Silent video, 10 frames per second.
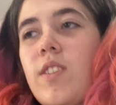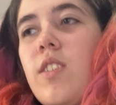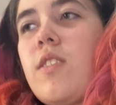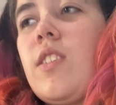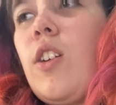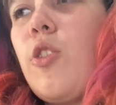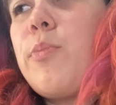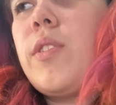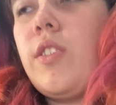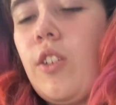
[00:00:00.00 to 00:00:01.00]
because I
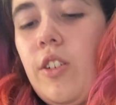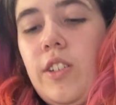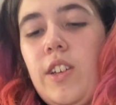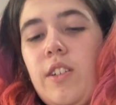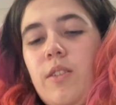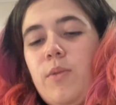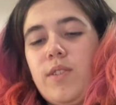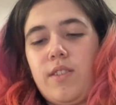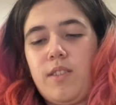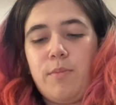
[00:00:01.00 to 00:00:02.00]
opened it earlier and I
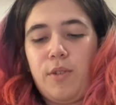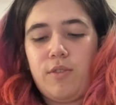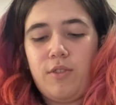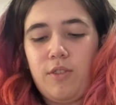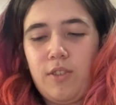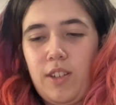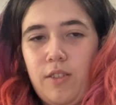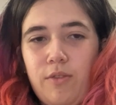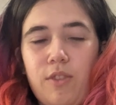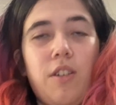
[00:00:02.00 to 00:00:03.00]
wasn't supposed to because I
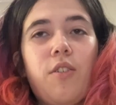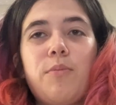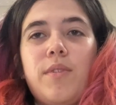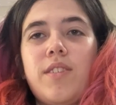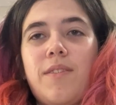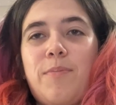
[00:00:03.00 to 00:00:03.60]
couldn't hold myself